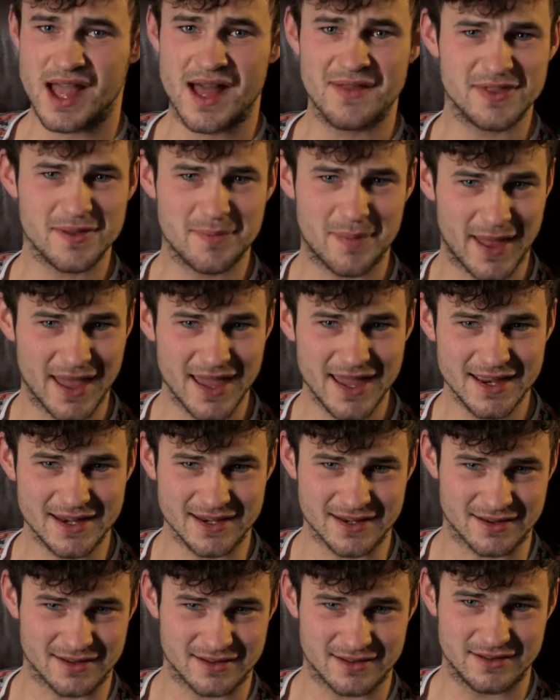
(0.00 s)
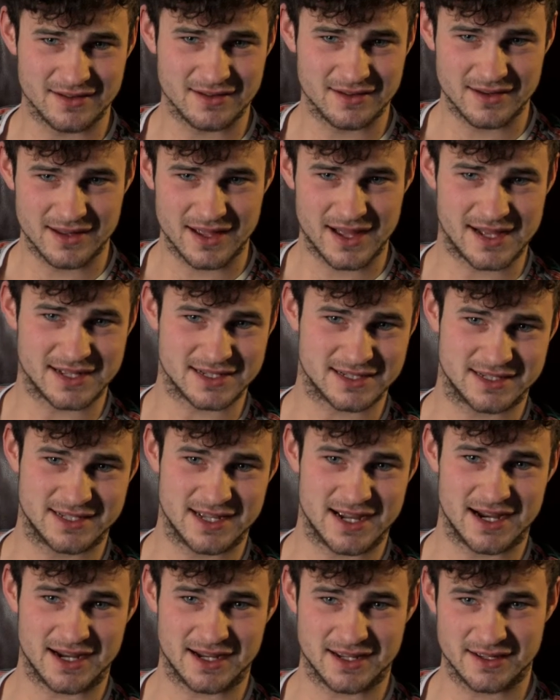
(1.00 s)
And the pain,
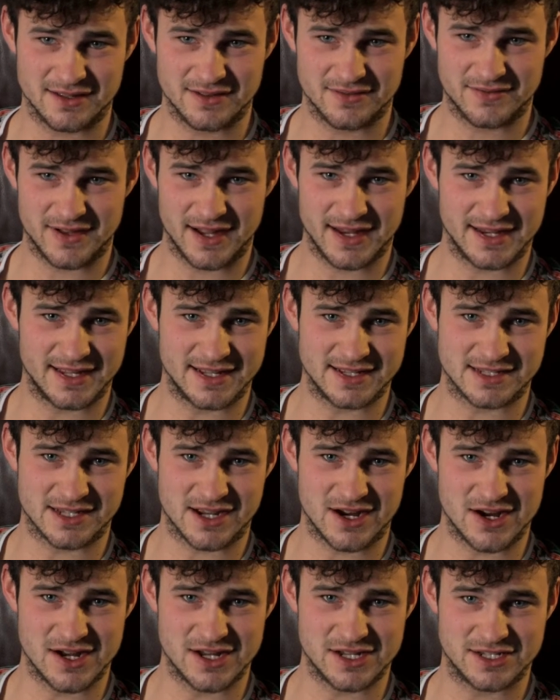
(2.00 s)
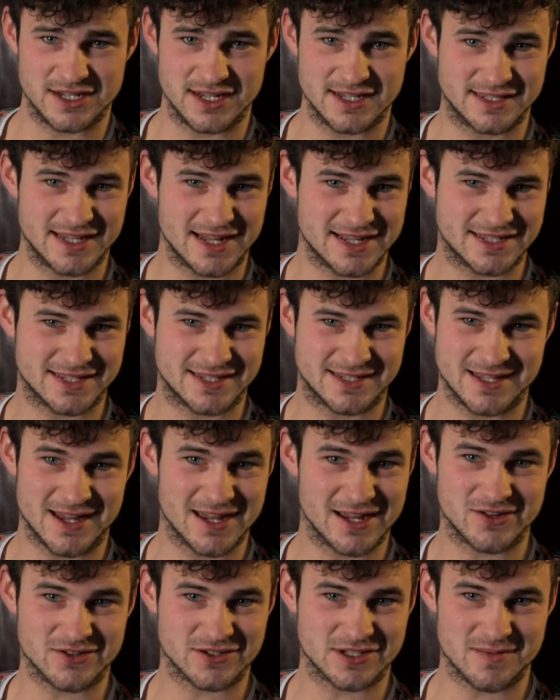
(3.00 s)
asked Dark, finding his courage, is that
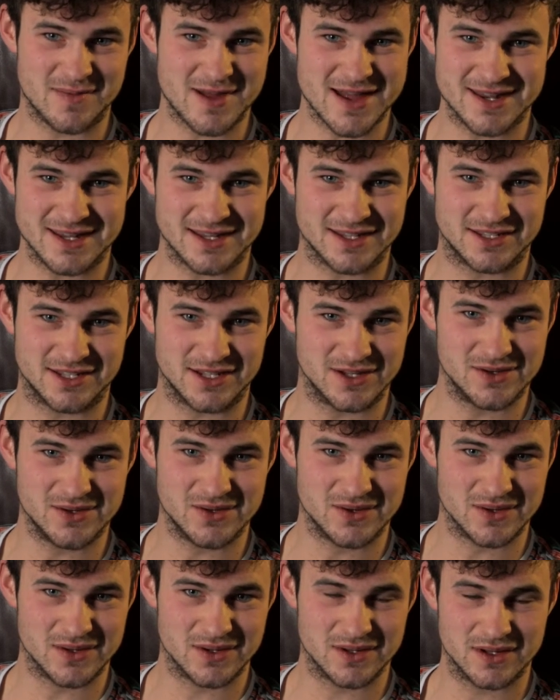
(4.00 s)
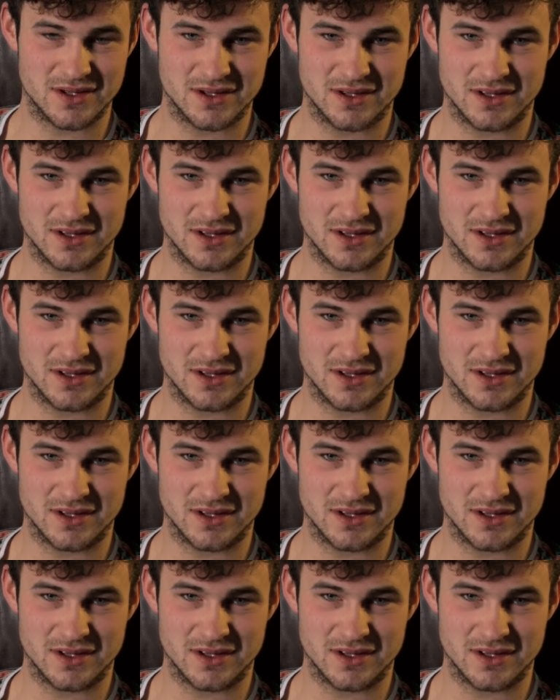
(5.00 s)
psychosomatic too?